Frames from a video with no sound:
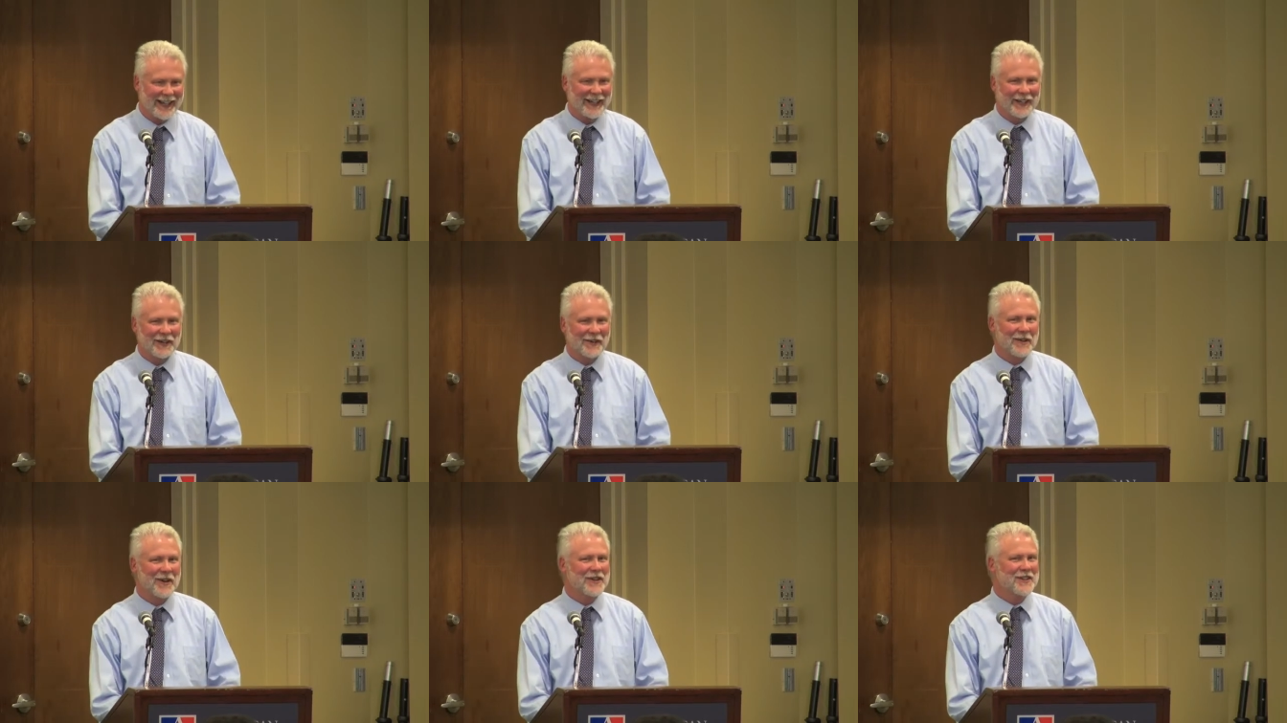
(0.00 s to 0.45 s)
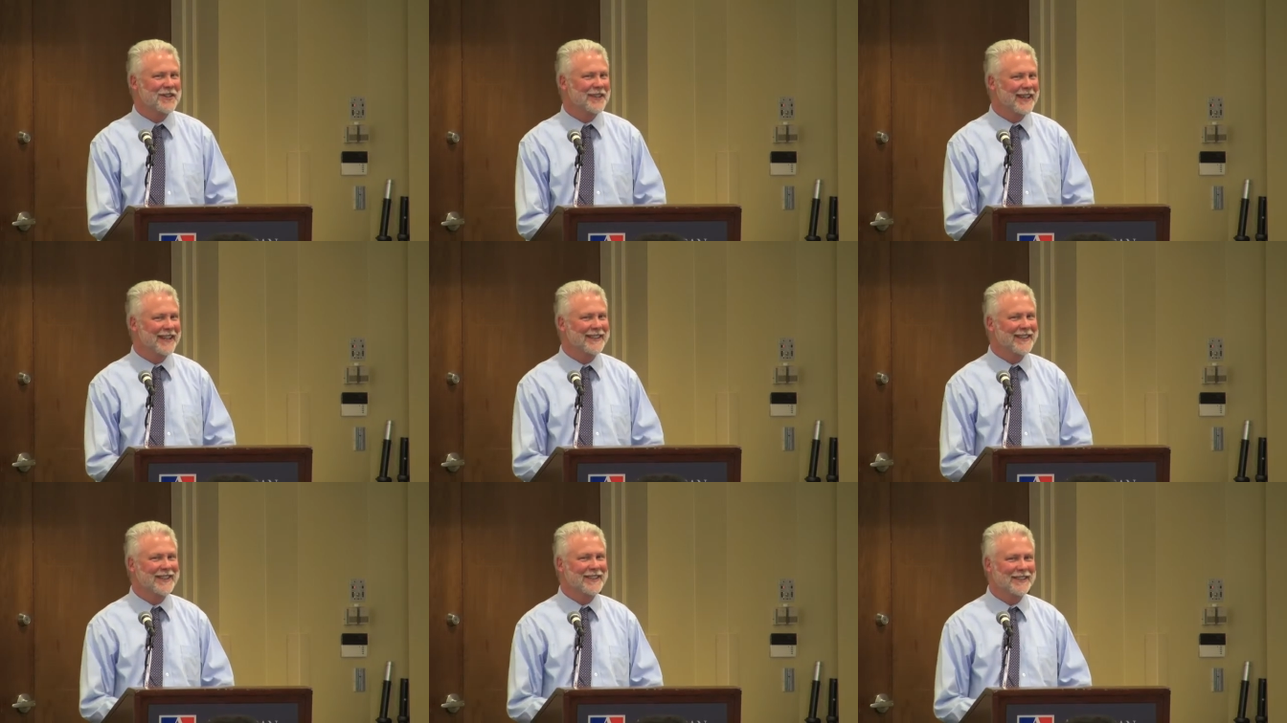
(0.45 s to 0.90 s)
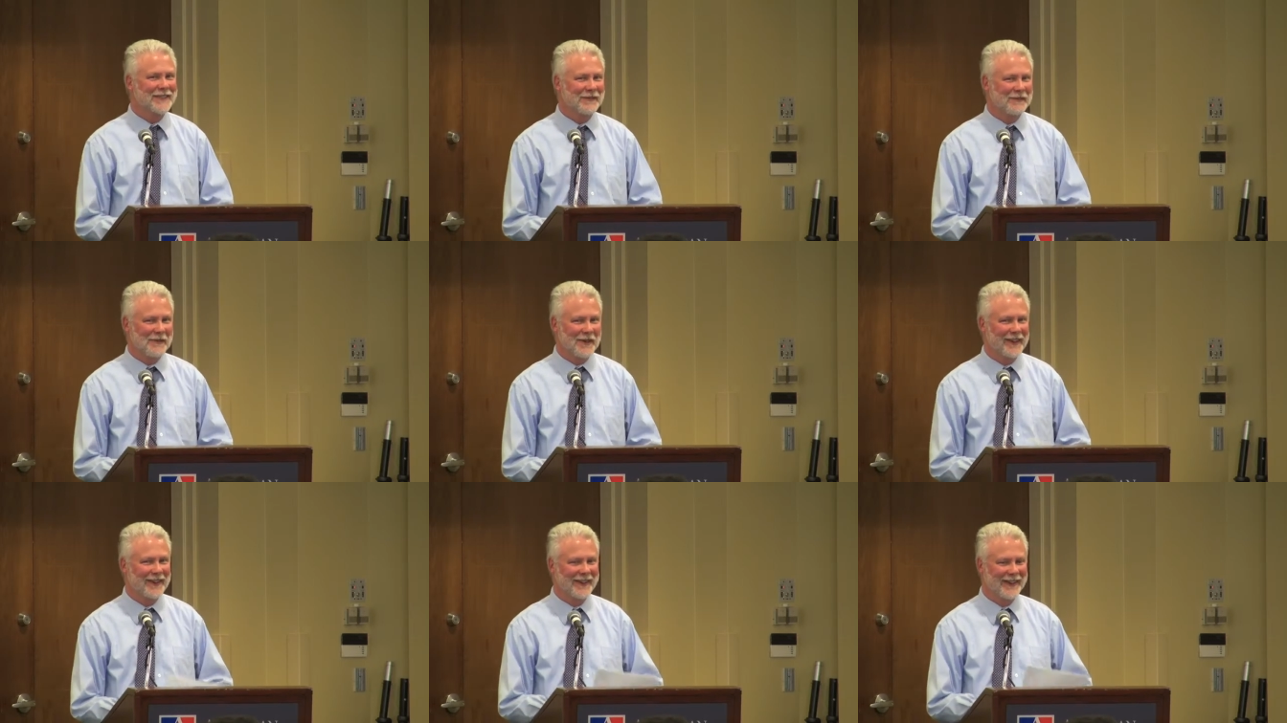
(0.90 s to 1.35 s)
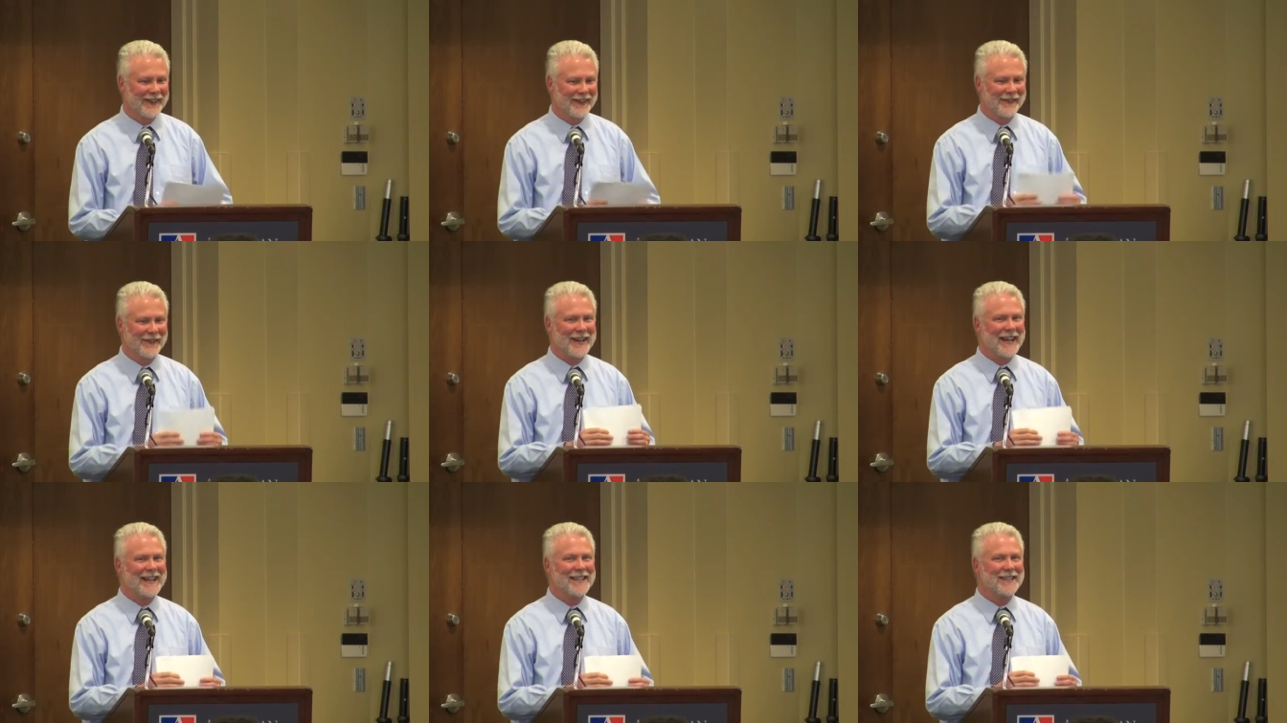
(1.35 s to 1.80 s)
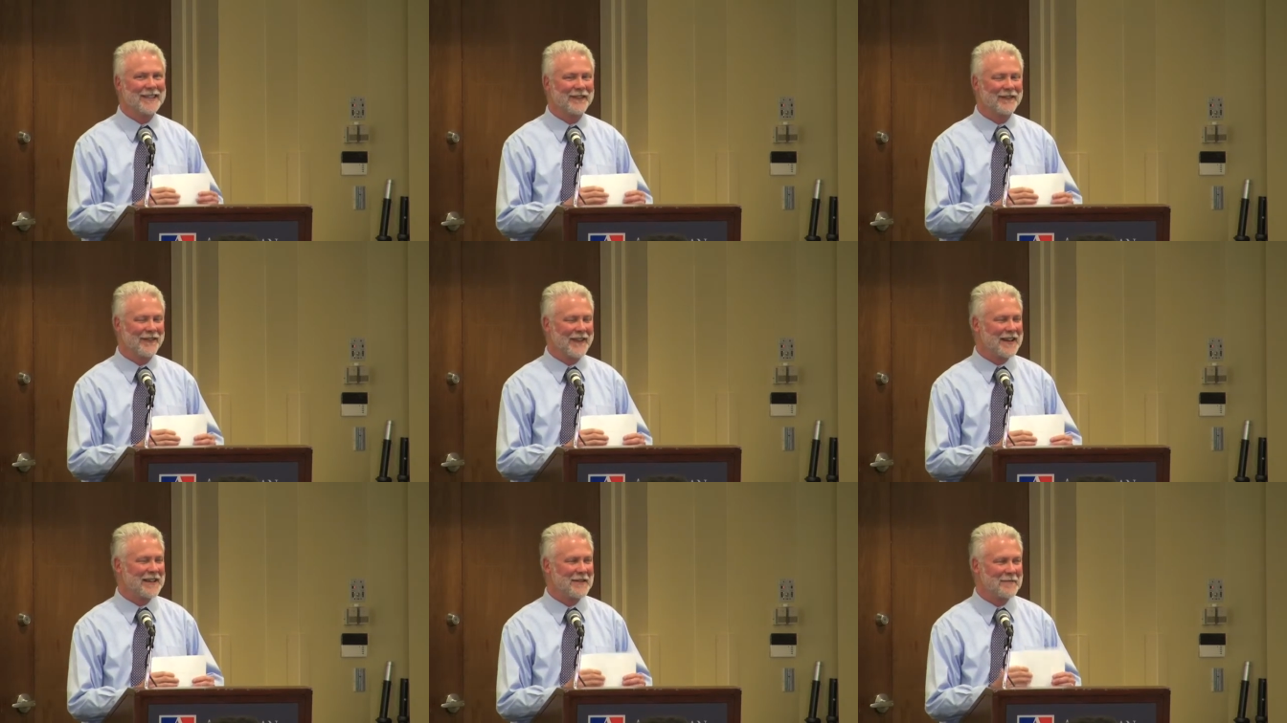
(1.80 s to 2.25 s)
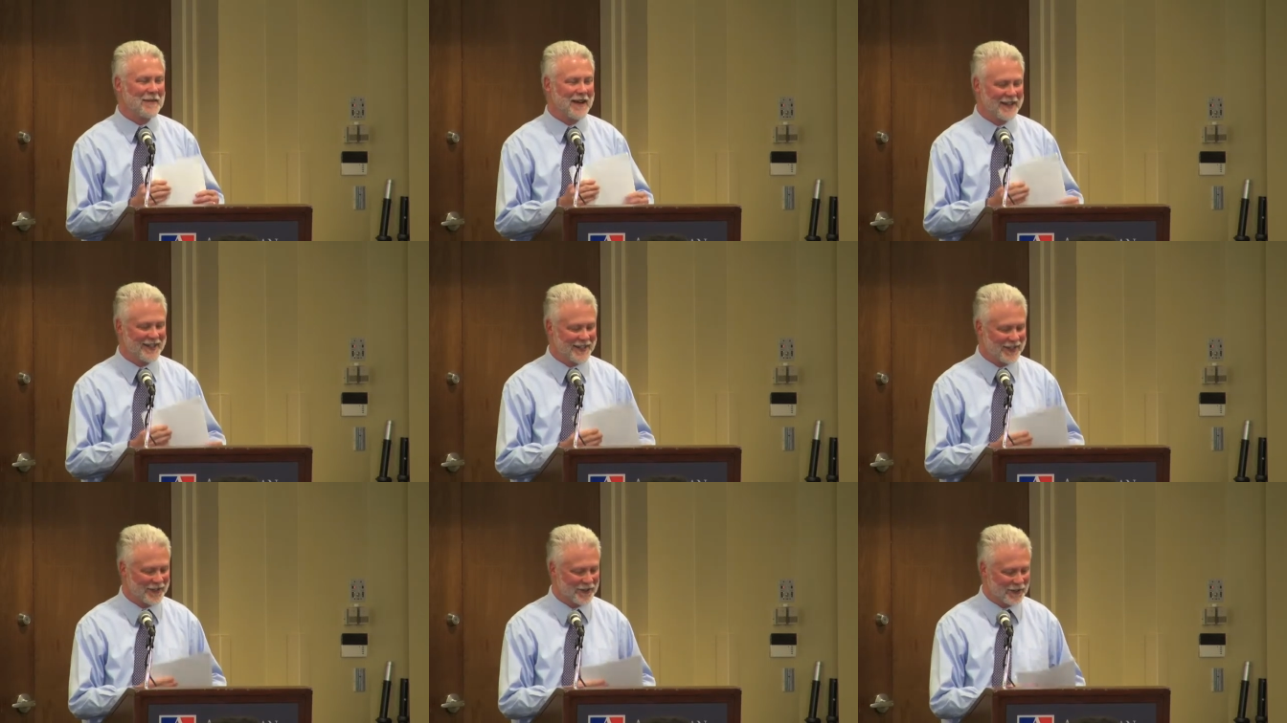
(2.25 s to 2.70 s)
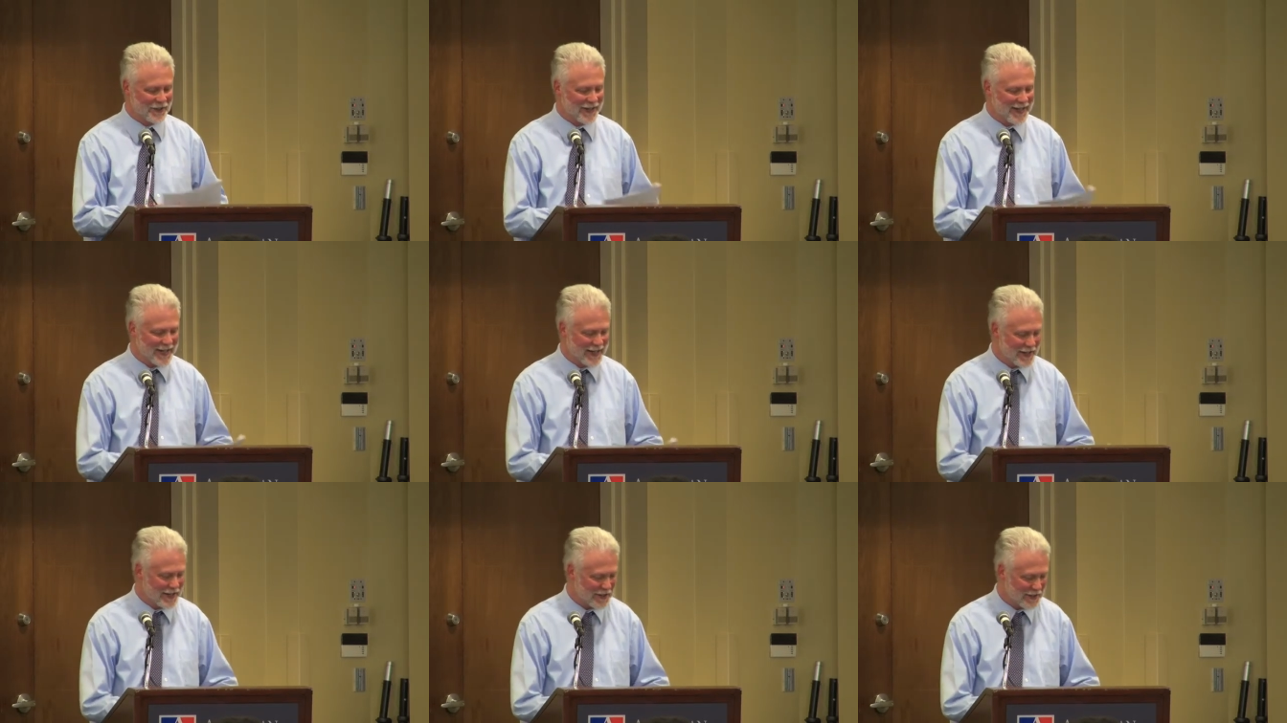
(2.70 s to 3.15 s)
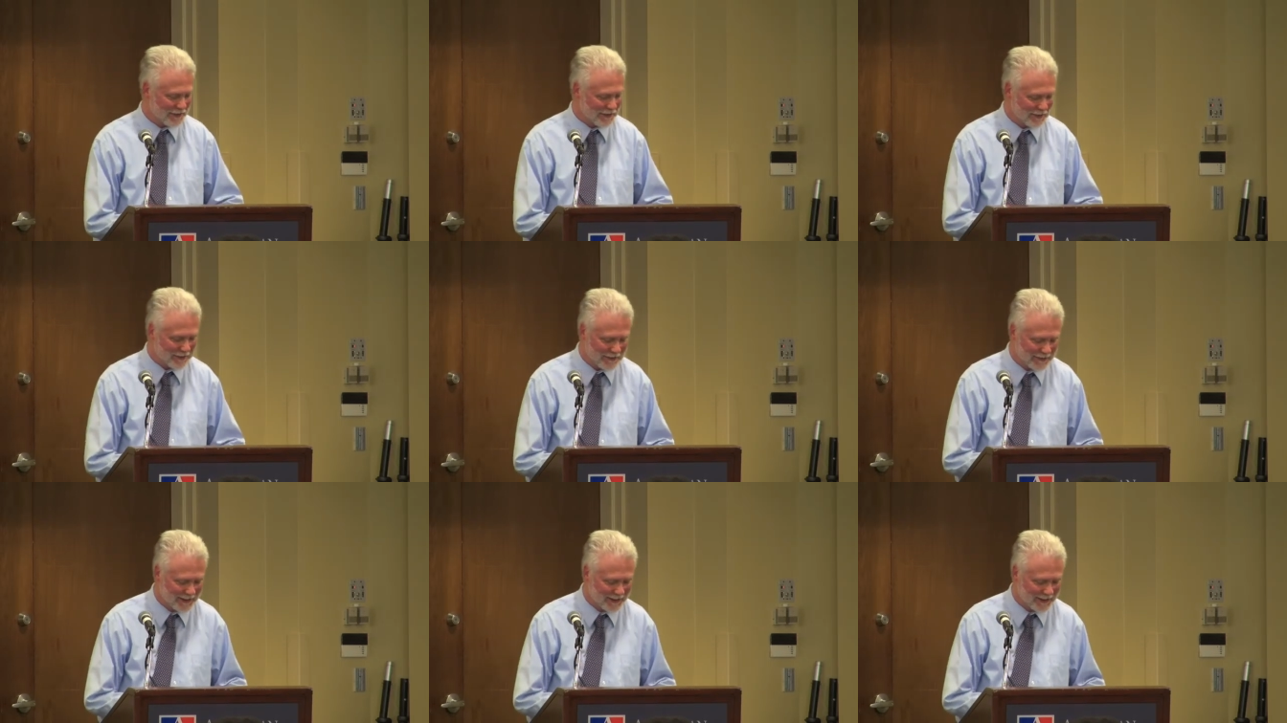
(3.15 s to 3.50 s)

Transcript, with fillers: I got a question like this when I defended my dissertation.